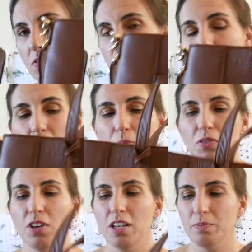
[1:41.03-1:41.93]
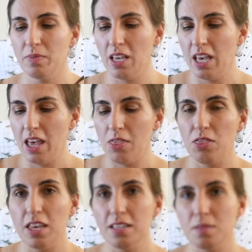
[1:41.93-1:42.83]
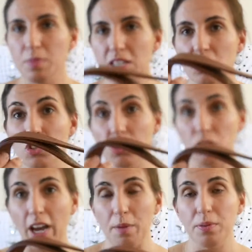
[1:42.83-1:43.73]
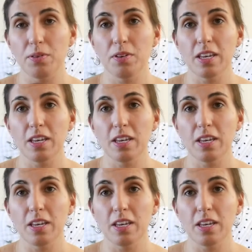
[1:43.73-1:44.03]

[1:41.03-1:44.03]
of the shape of it. This messenger strap